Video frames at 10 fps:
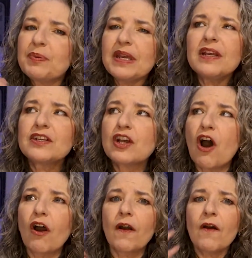beings
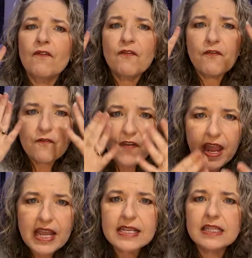are
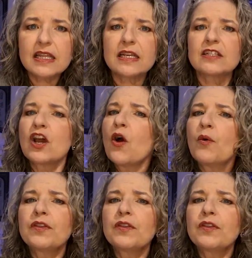faceless